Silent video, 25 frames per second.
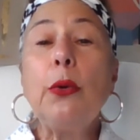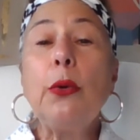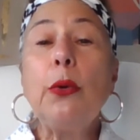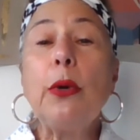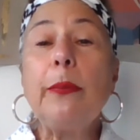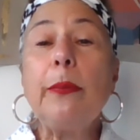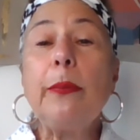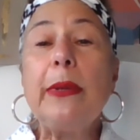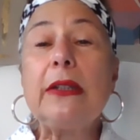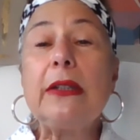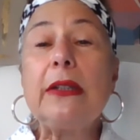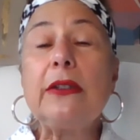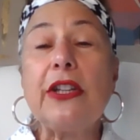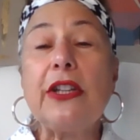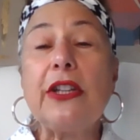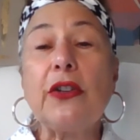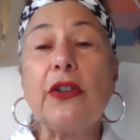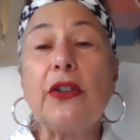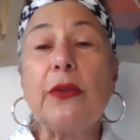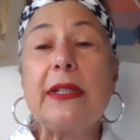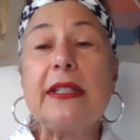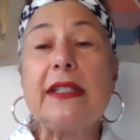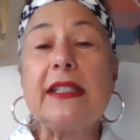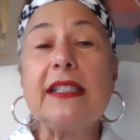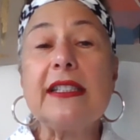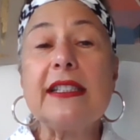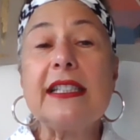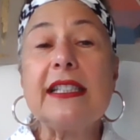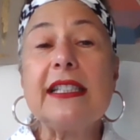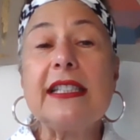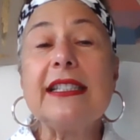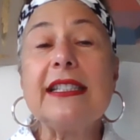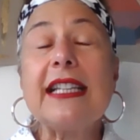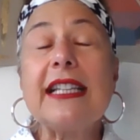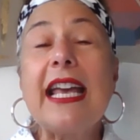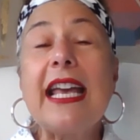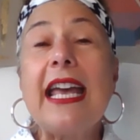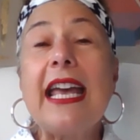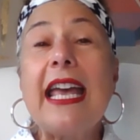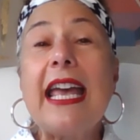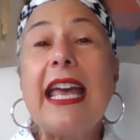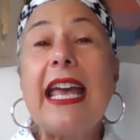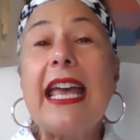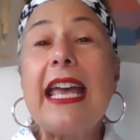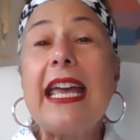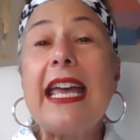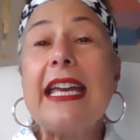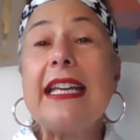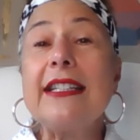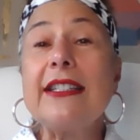who are building their businesses
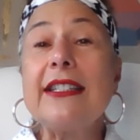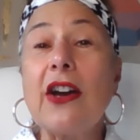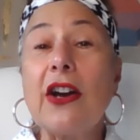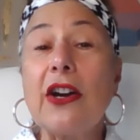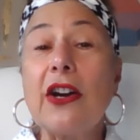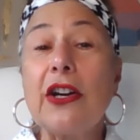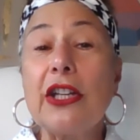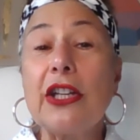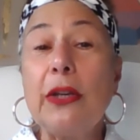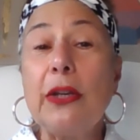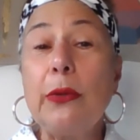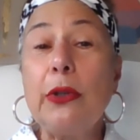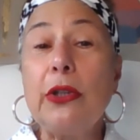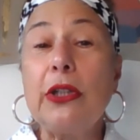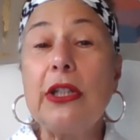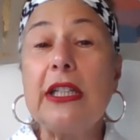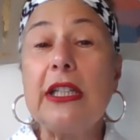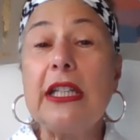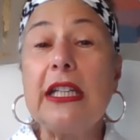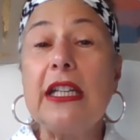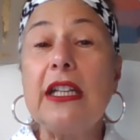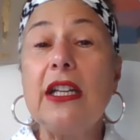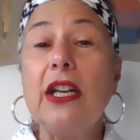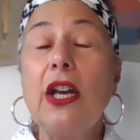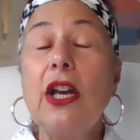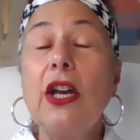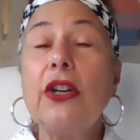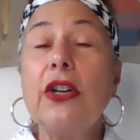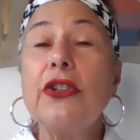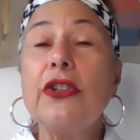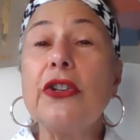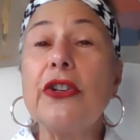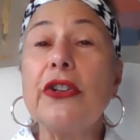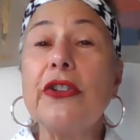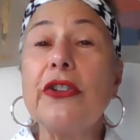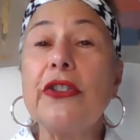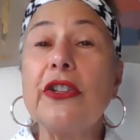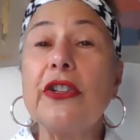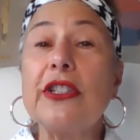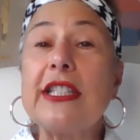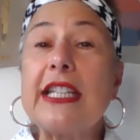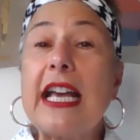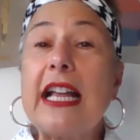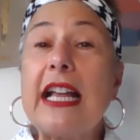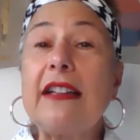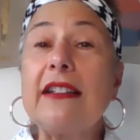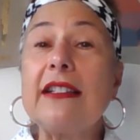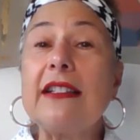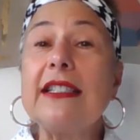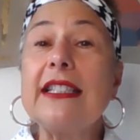and our community during their
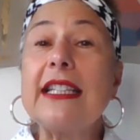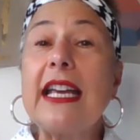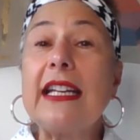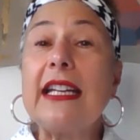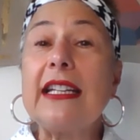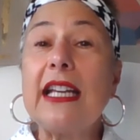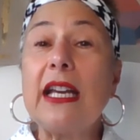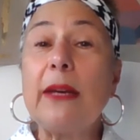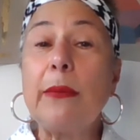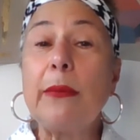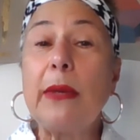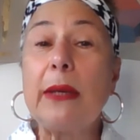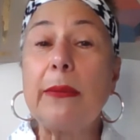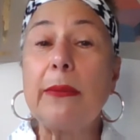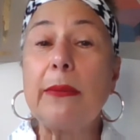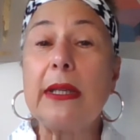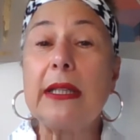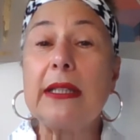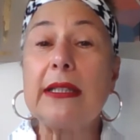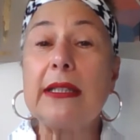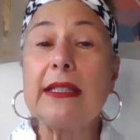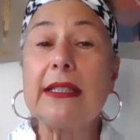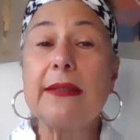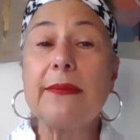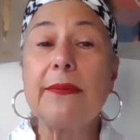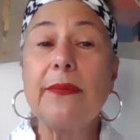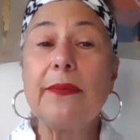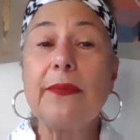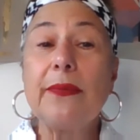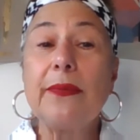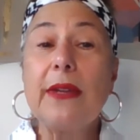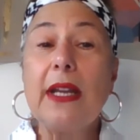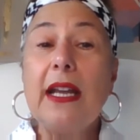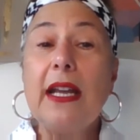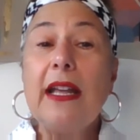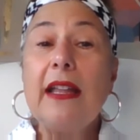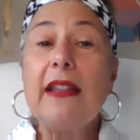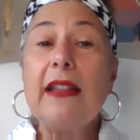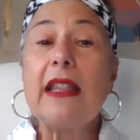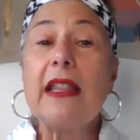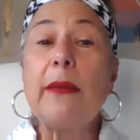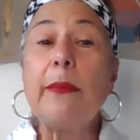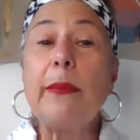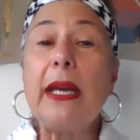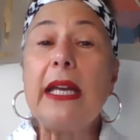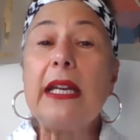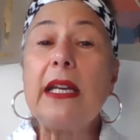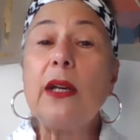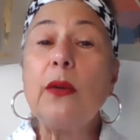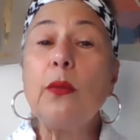talent and commitment. The
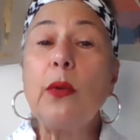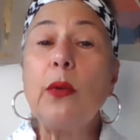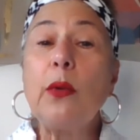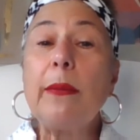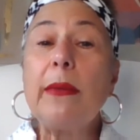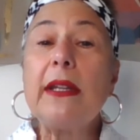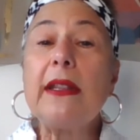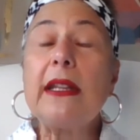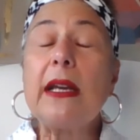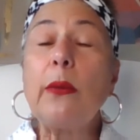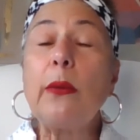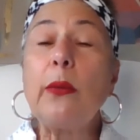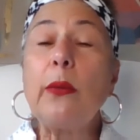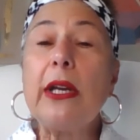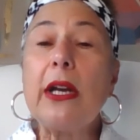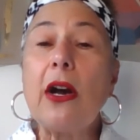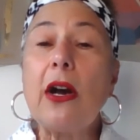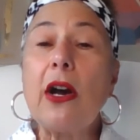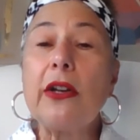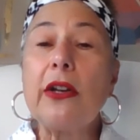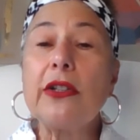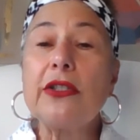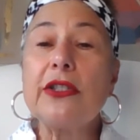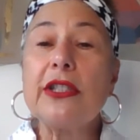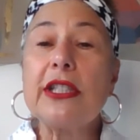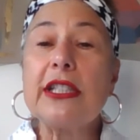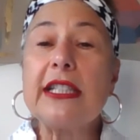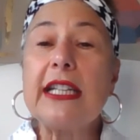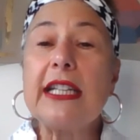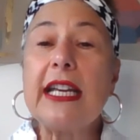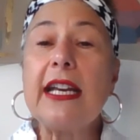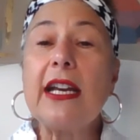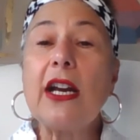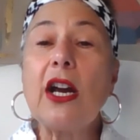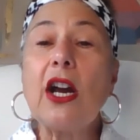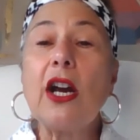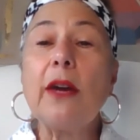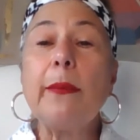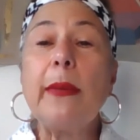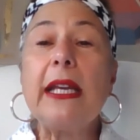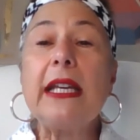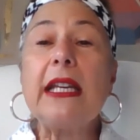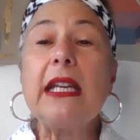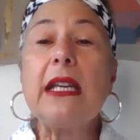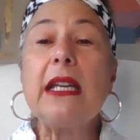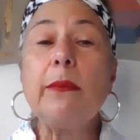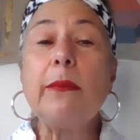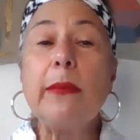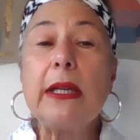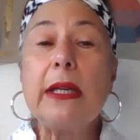men and women that we honor today are
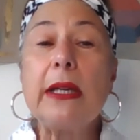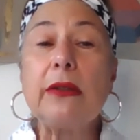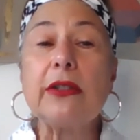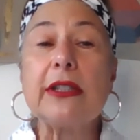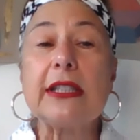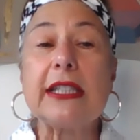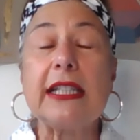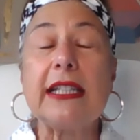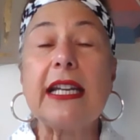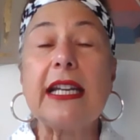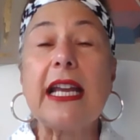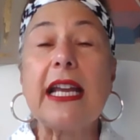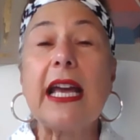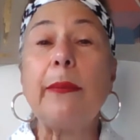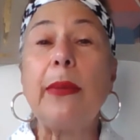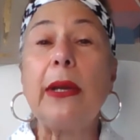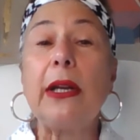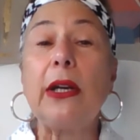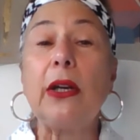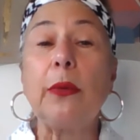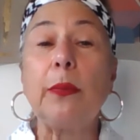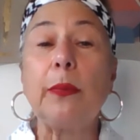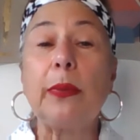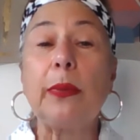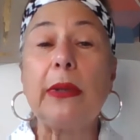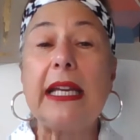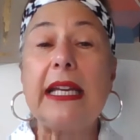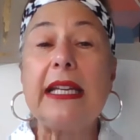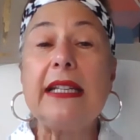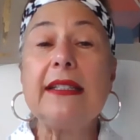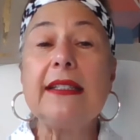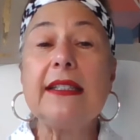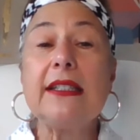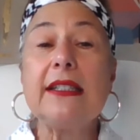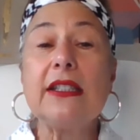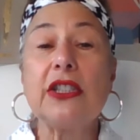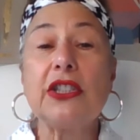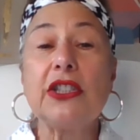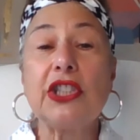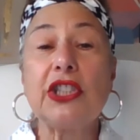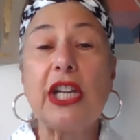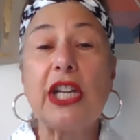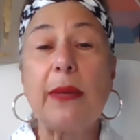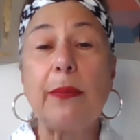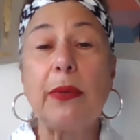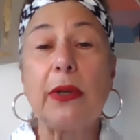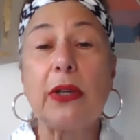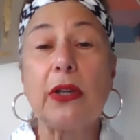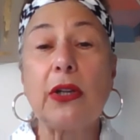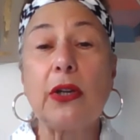making Milton a better place to
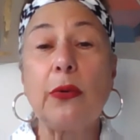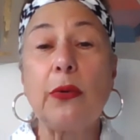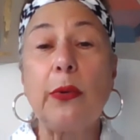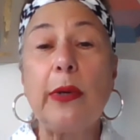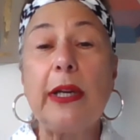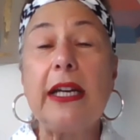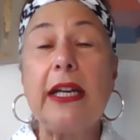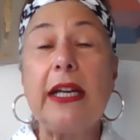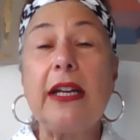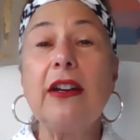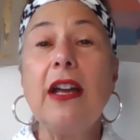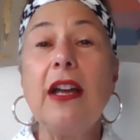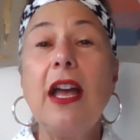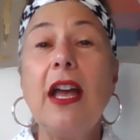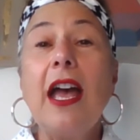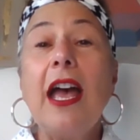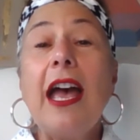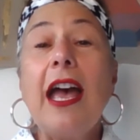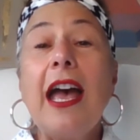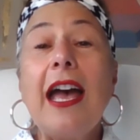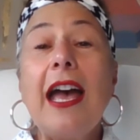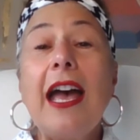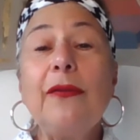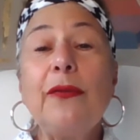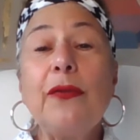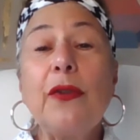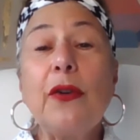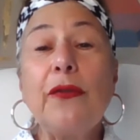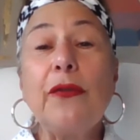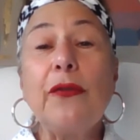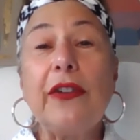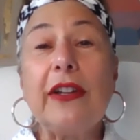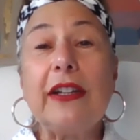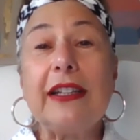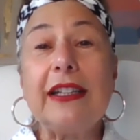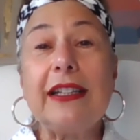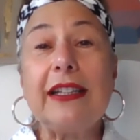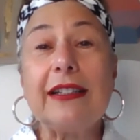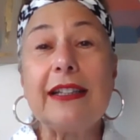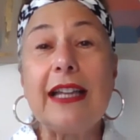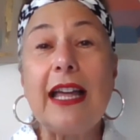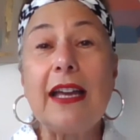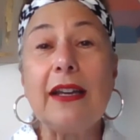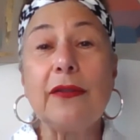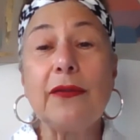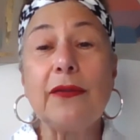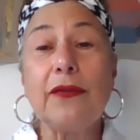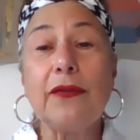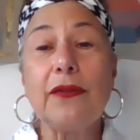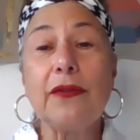shape a career and fulfilling
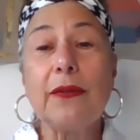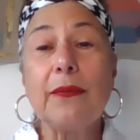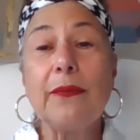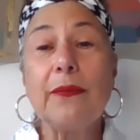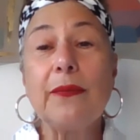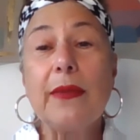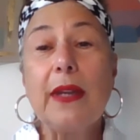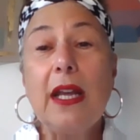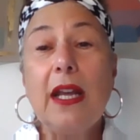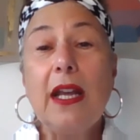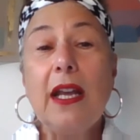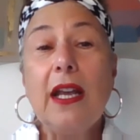life.